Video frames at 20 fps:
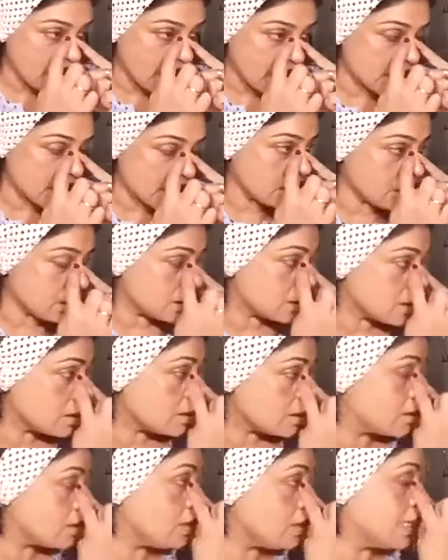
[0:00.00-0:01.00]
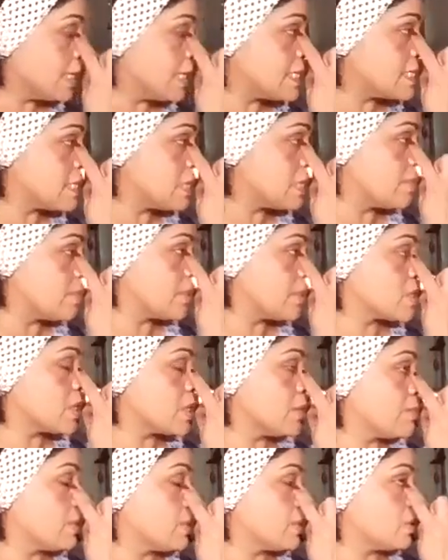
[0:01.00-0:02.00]
and the nasal bridge,
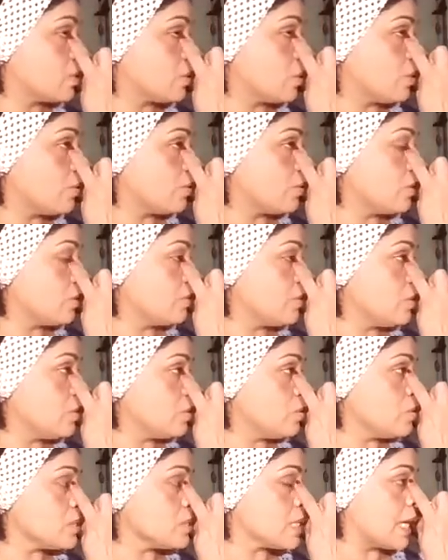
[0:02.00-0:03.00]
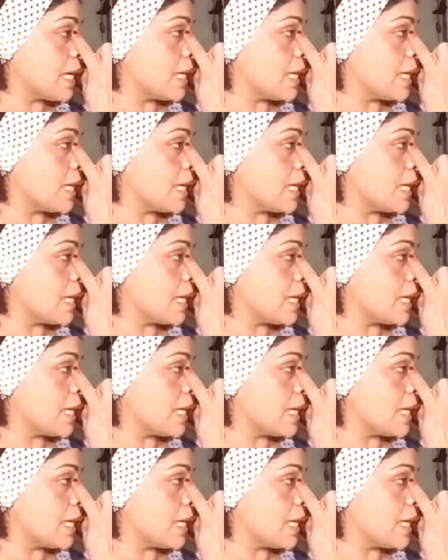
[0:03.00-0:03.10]
the corner of the nose